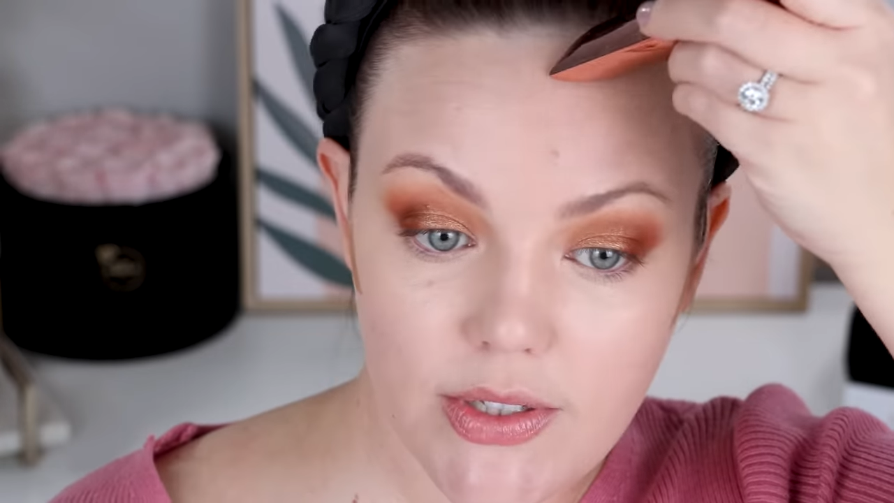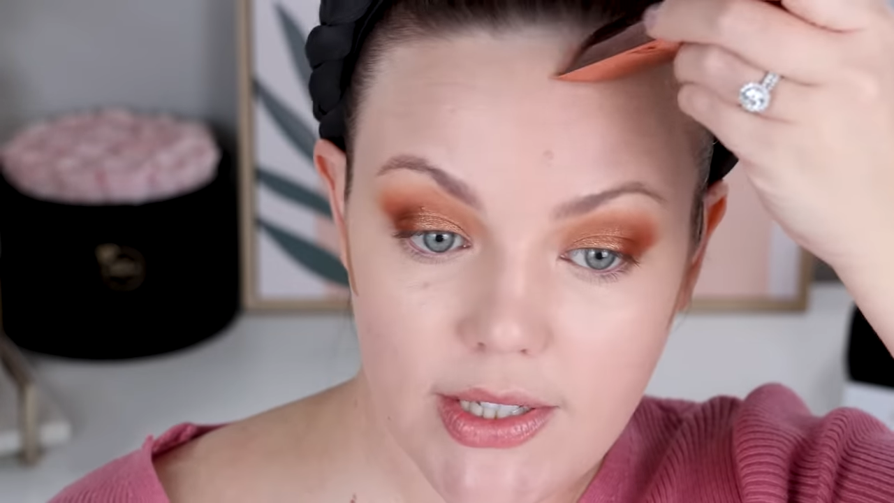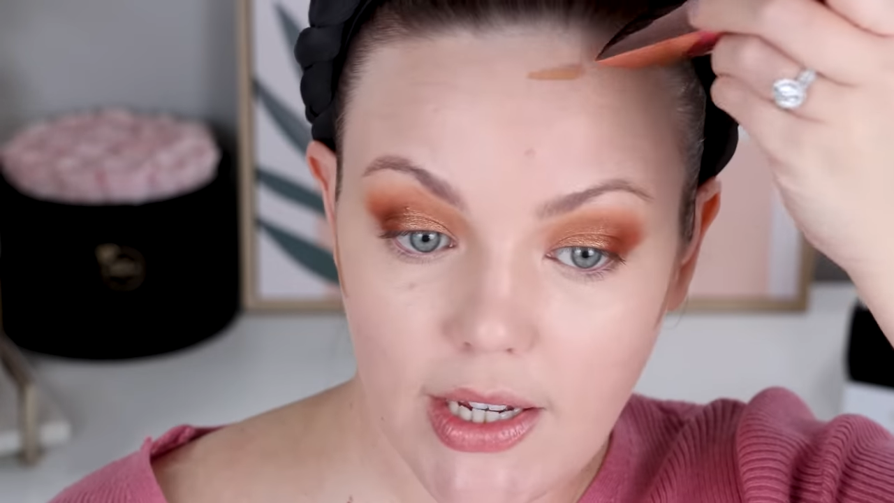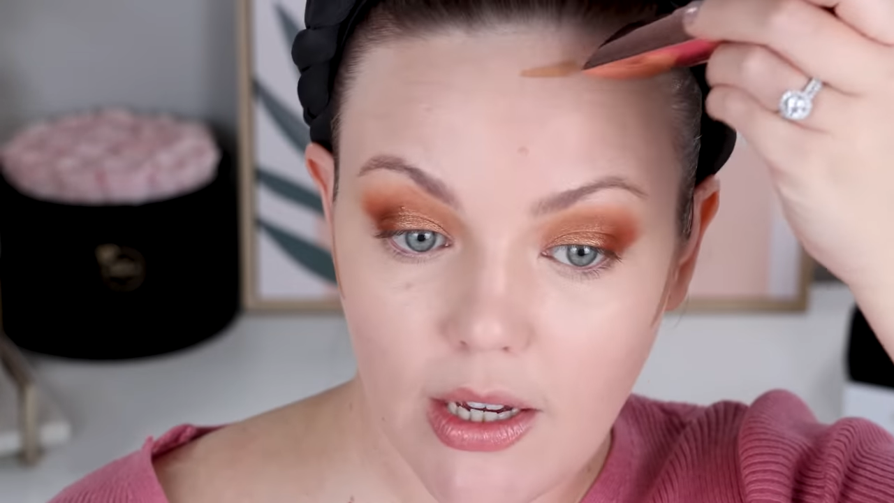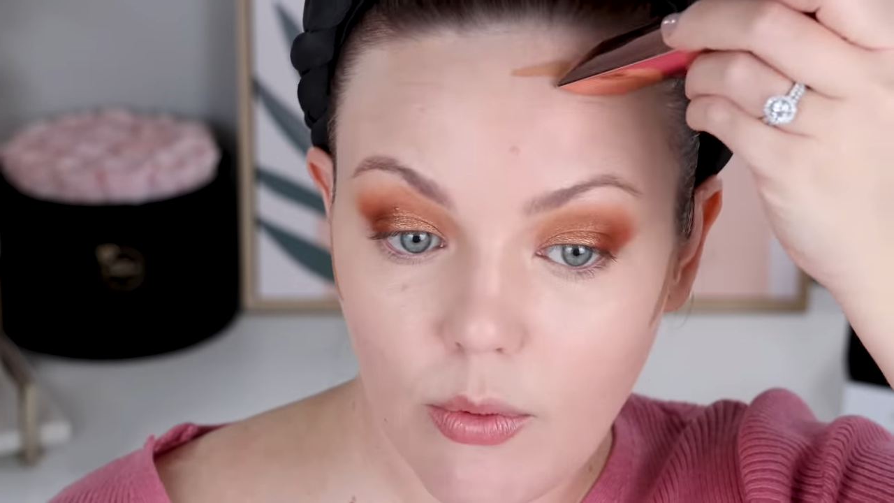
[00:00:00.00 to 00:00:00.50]

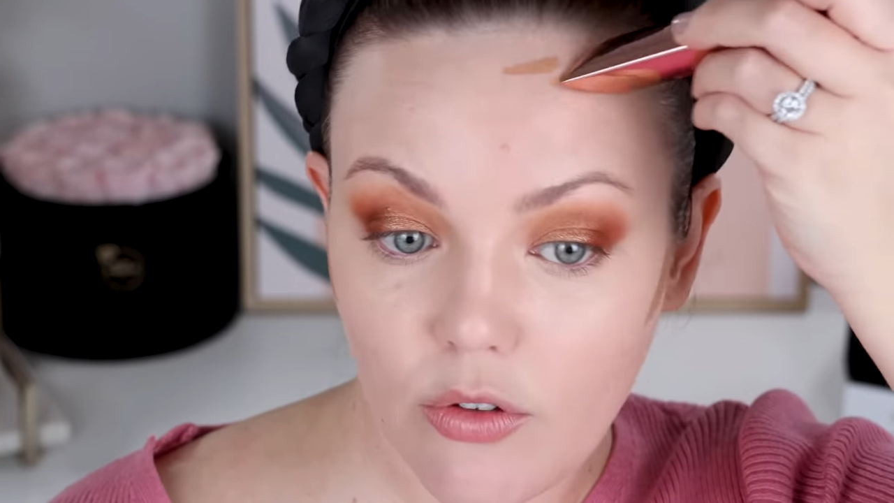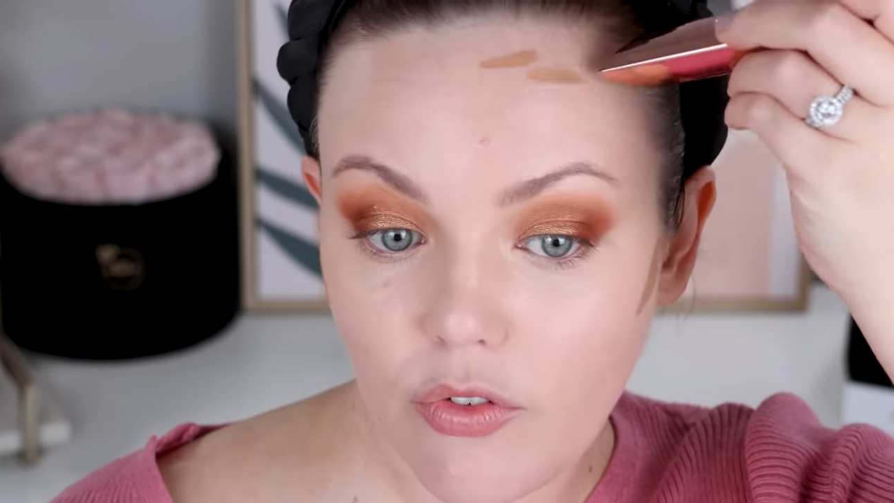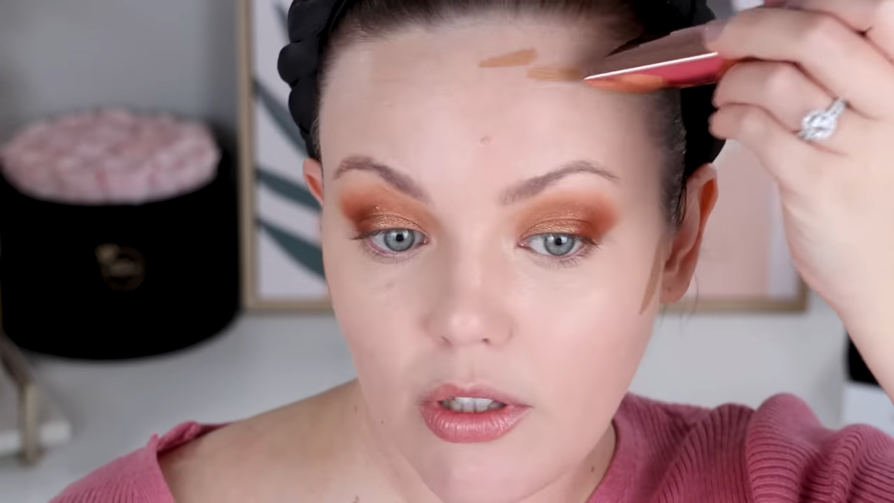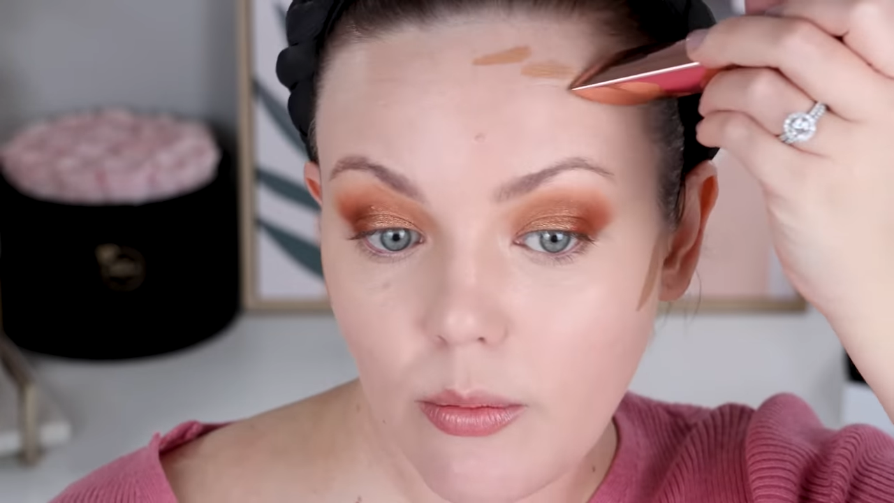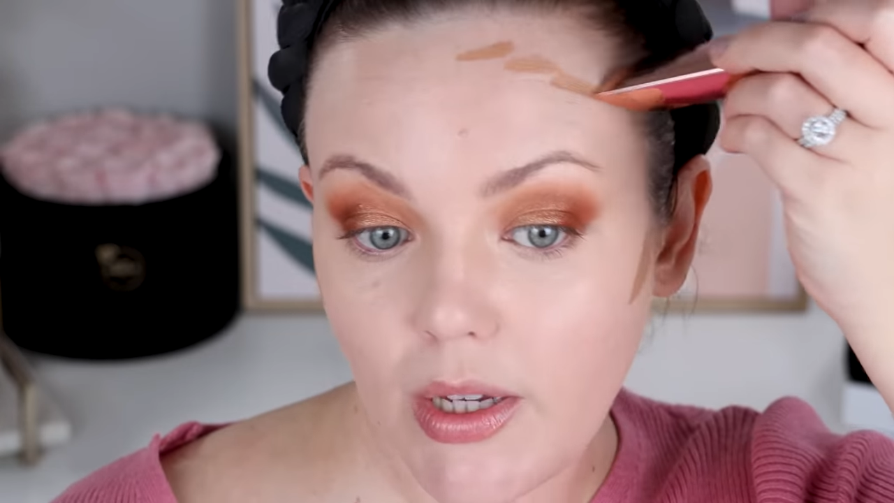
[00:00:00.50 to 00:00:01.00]
see how we
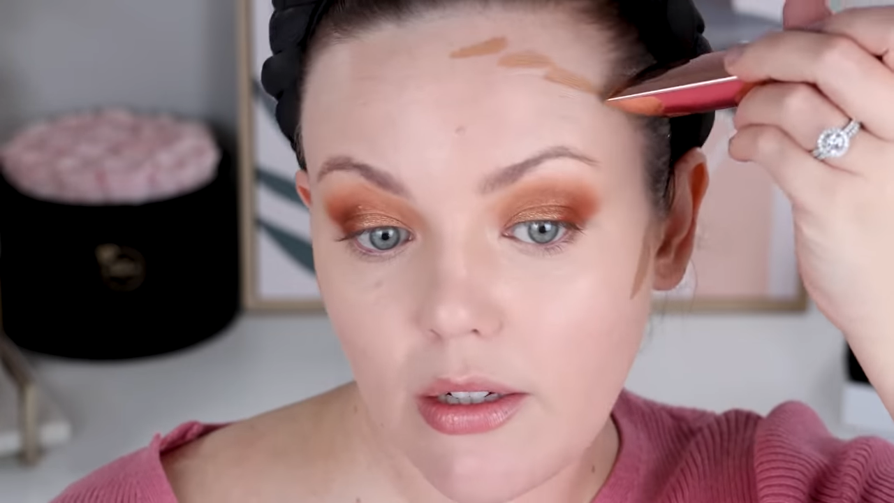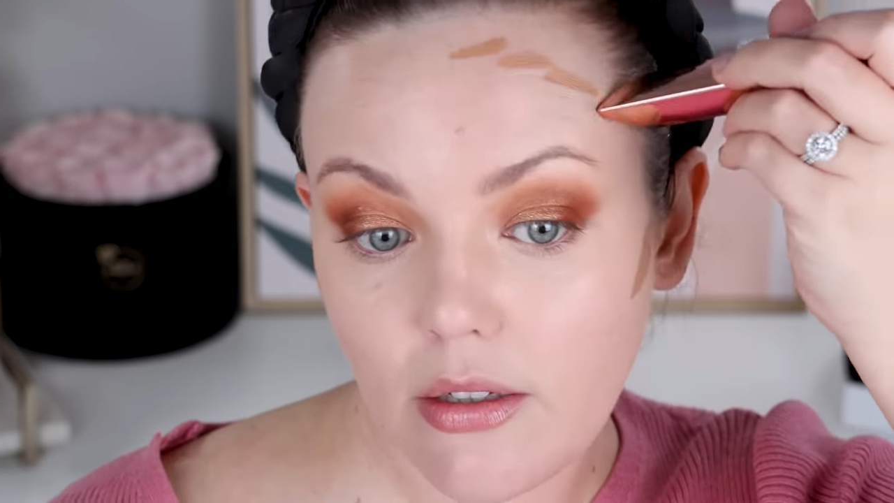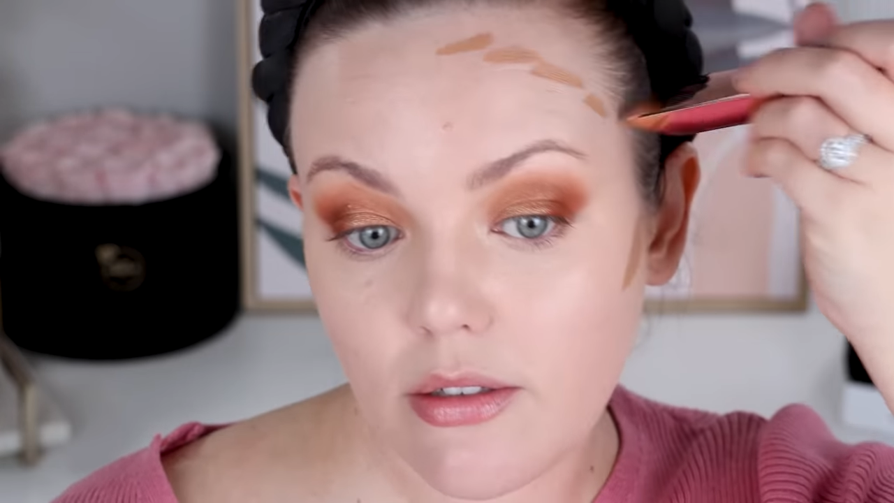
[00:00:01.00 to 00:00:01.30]
feel about